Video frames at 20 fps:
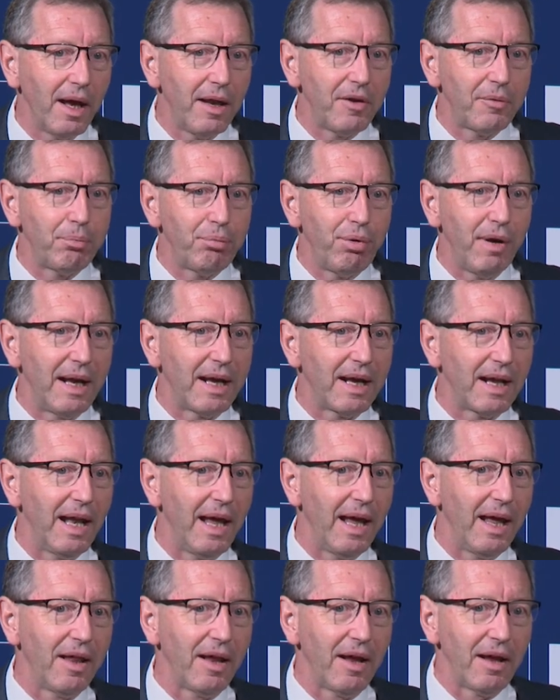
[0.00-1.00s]
It's pretty
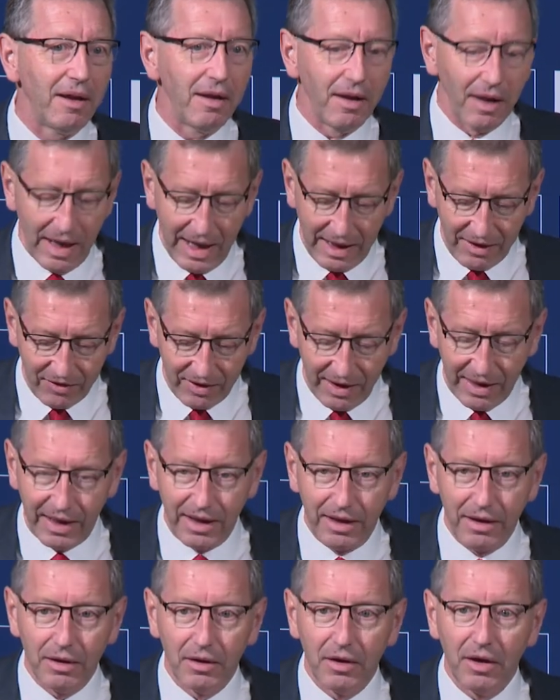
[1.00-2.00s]
clear that
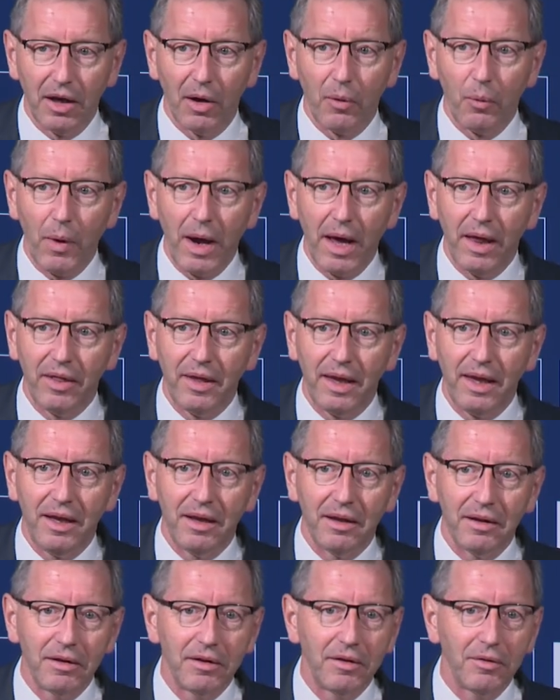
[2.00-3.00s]
actually, you know, where
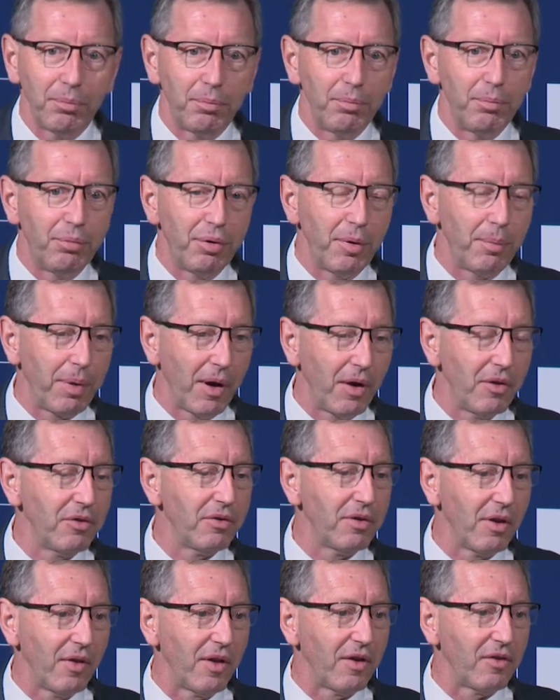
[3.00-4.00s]
the
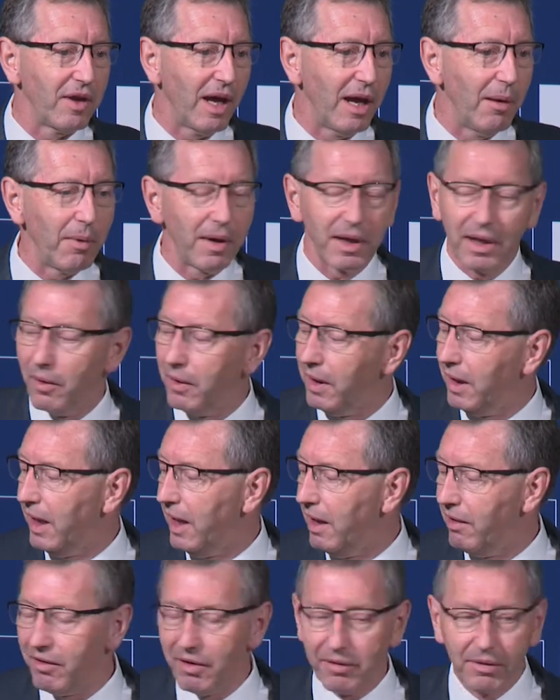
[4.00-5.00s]
proposals on the table are going
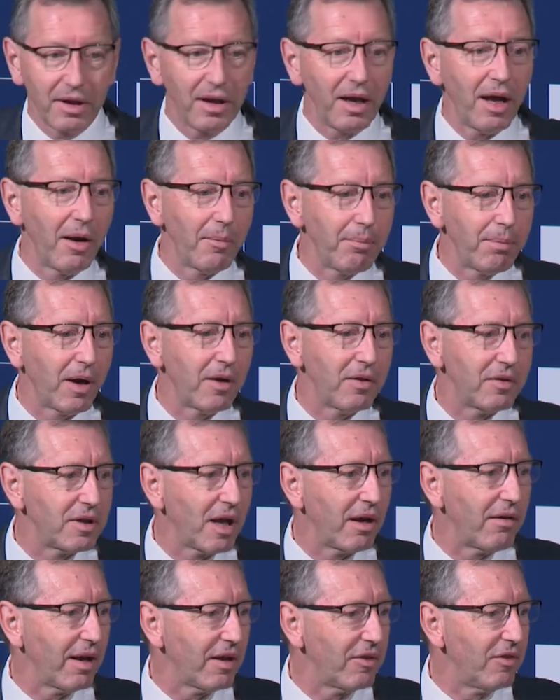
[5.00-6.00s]
here is kind of both
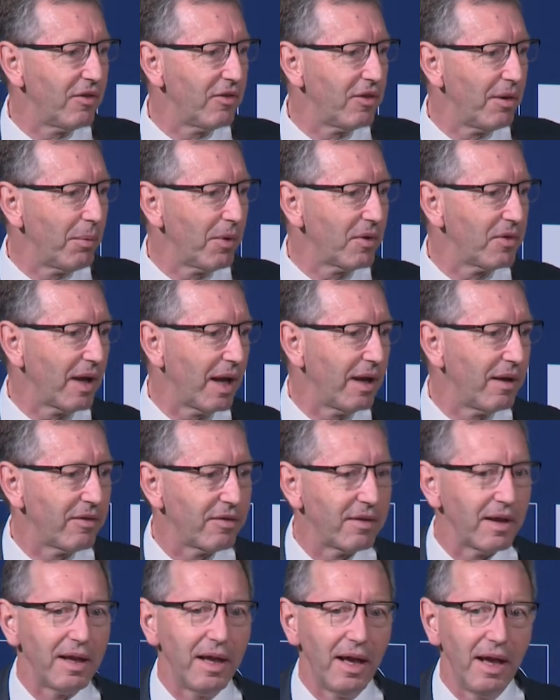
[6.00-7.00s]
directs and
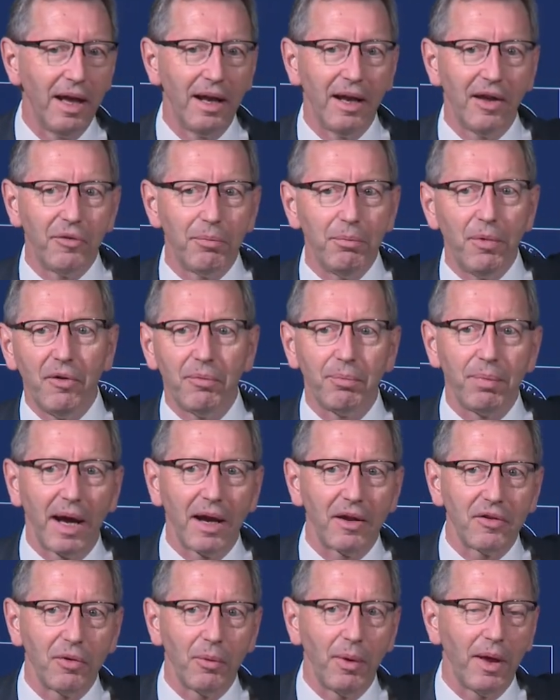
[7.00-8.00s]
simultaneously. Let's move
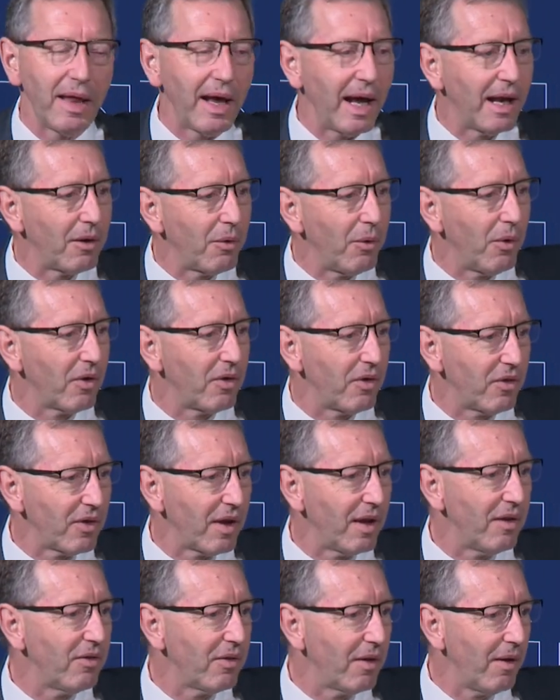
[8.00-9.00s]
back to where the headquarters
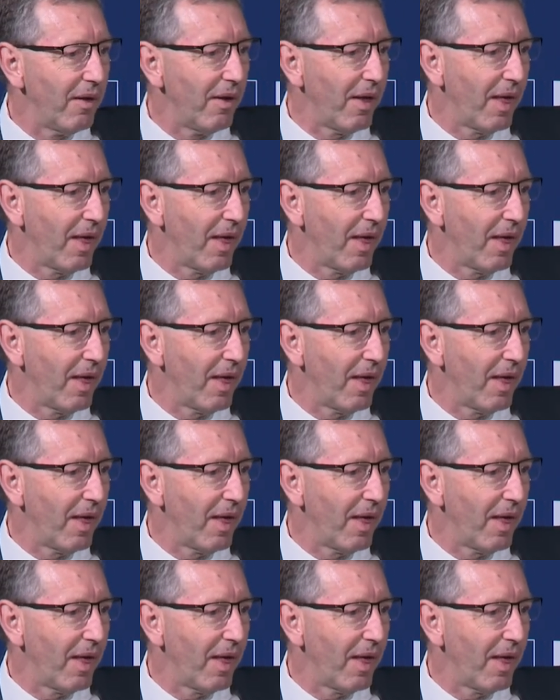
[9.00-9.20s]
is.